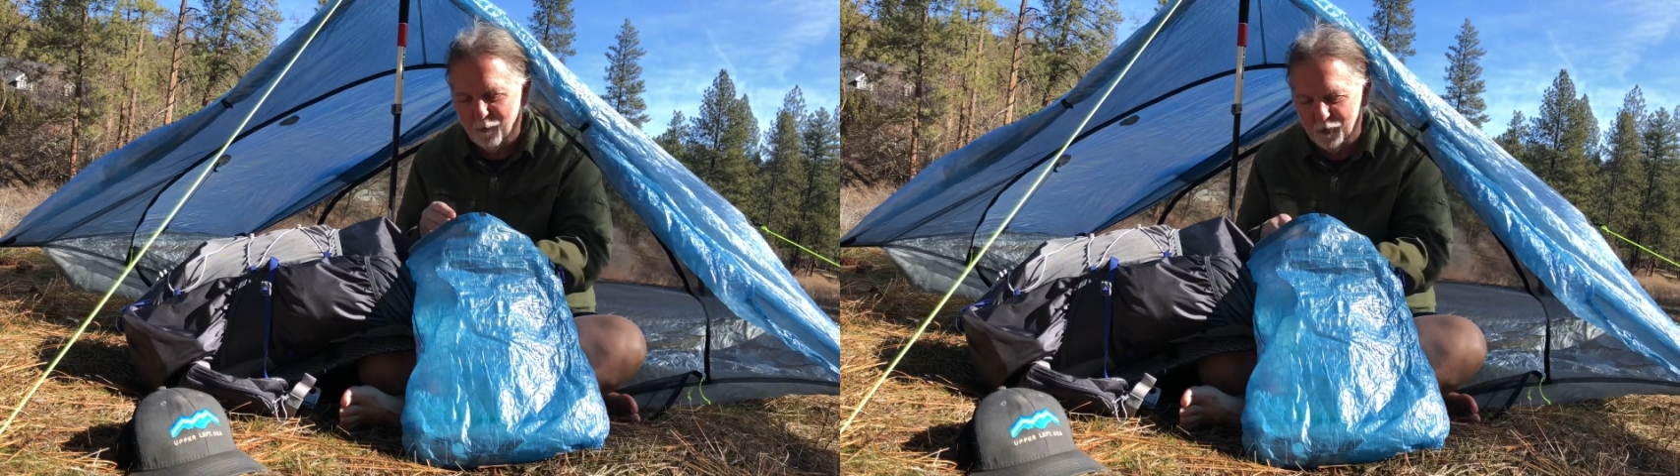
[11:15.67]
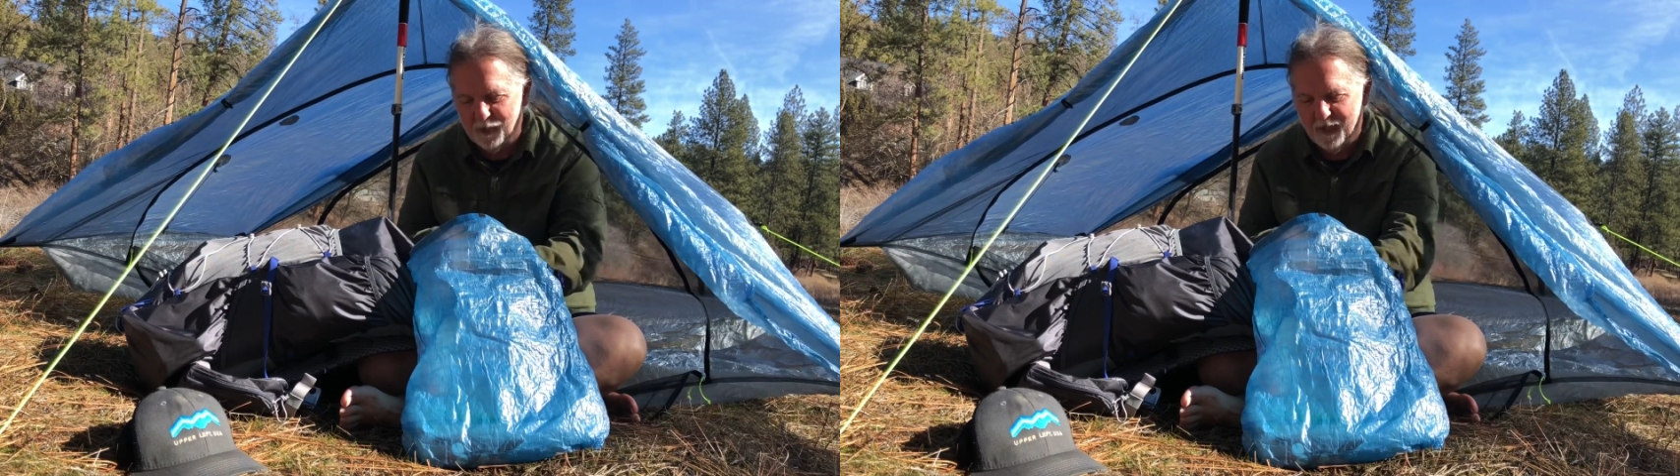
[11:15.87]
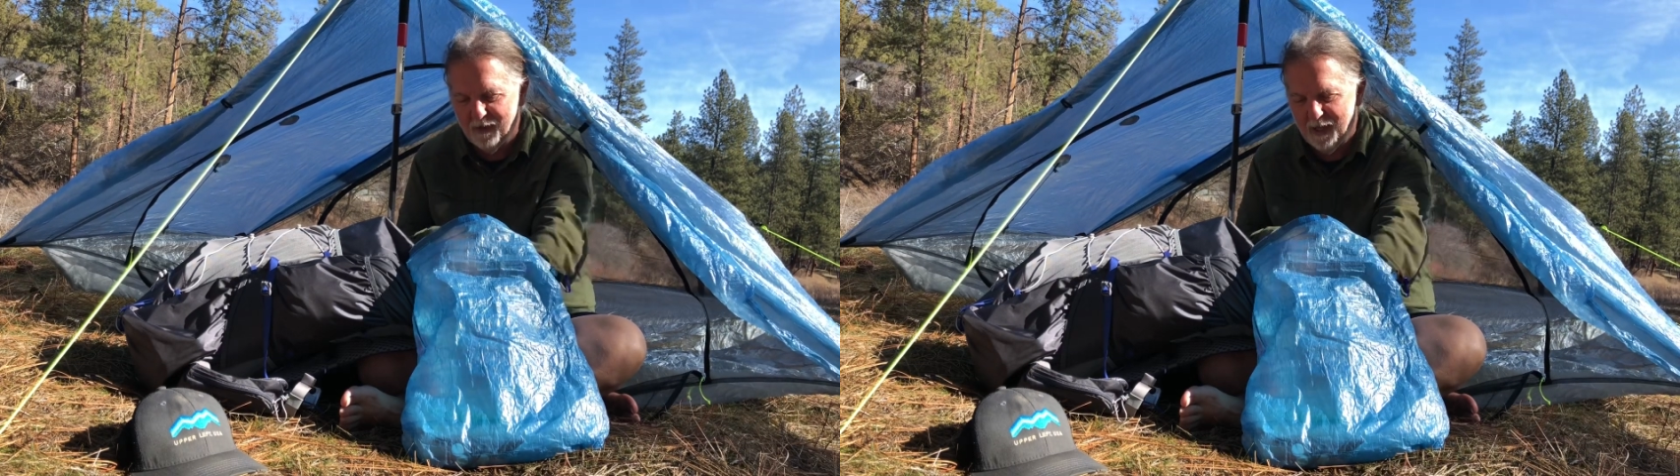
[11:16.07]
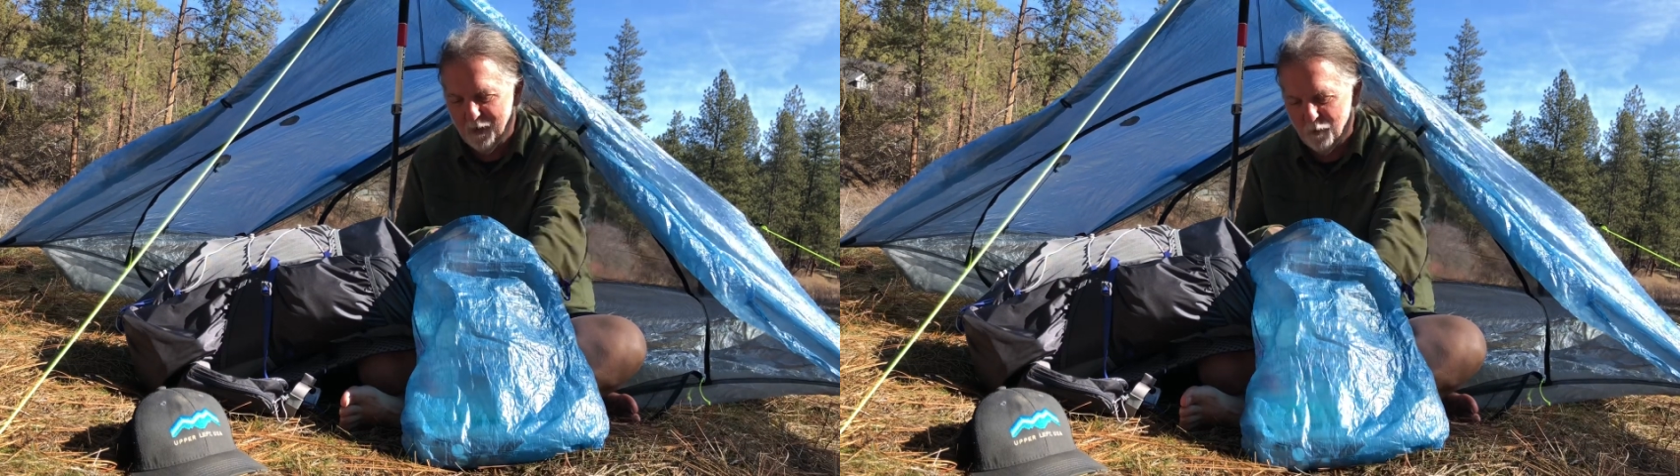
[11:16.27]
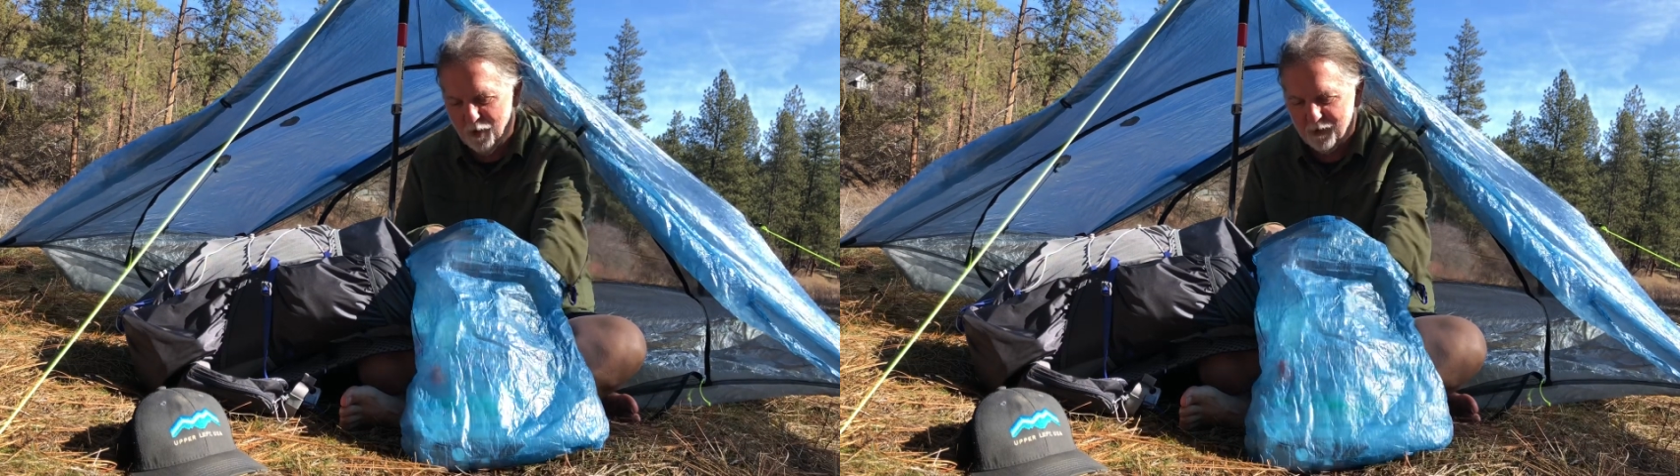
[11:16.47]
We'll see how that
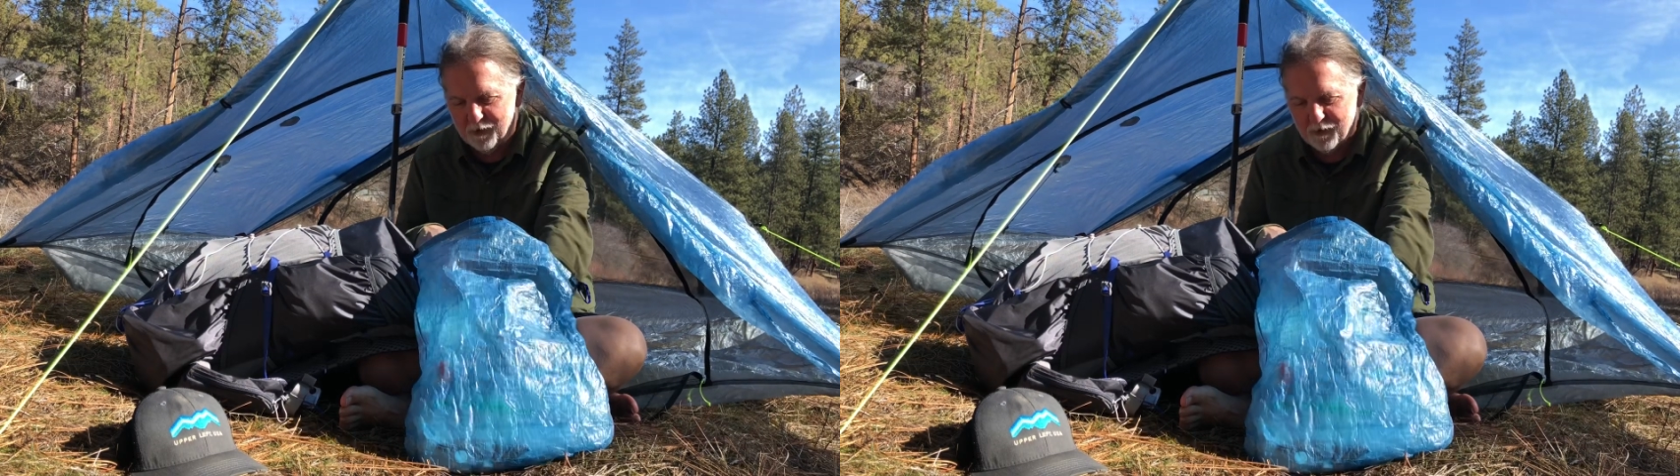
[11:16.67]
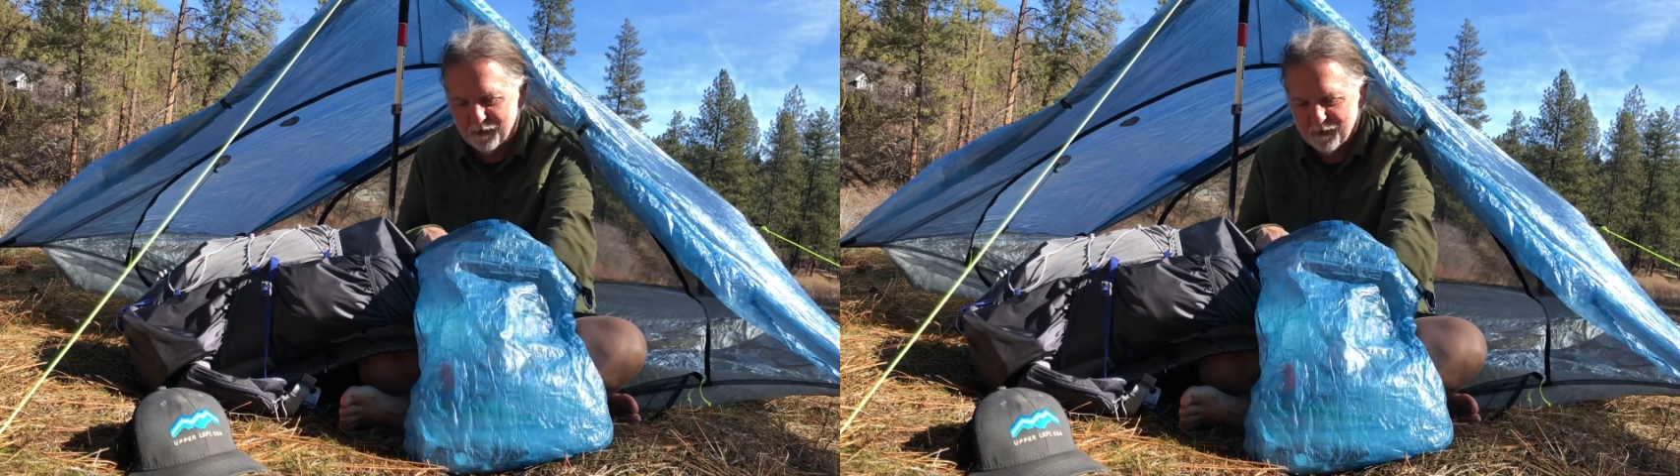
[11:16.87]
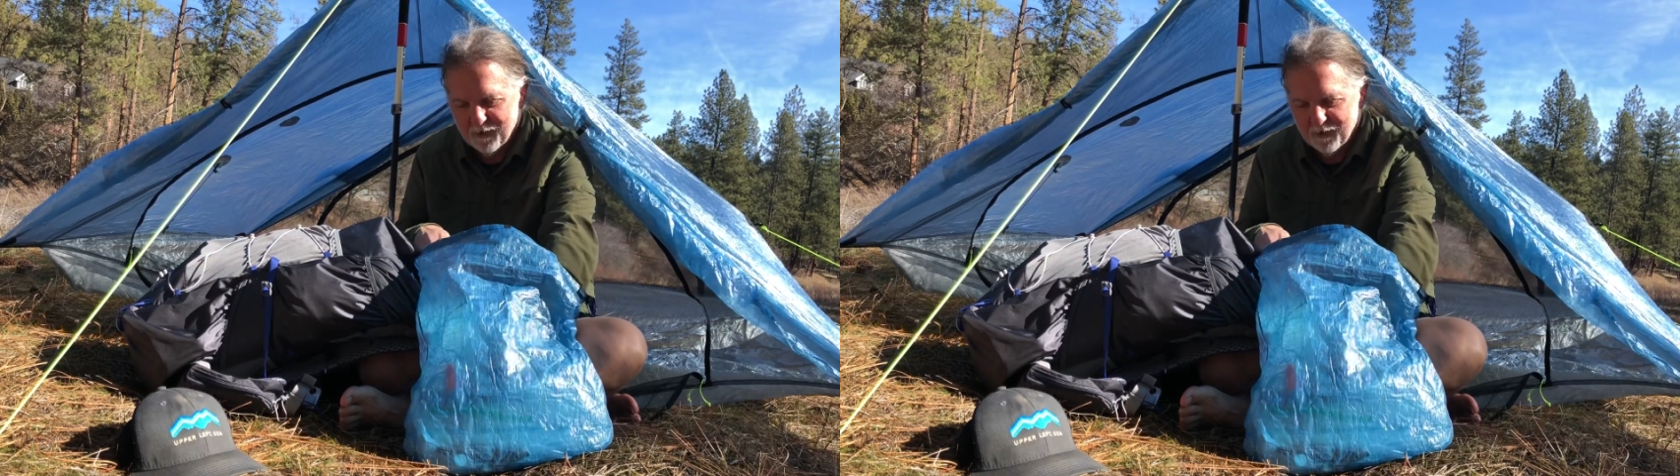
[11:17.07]
works.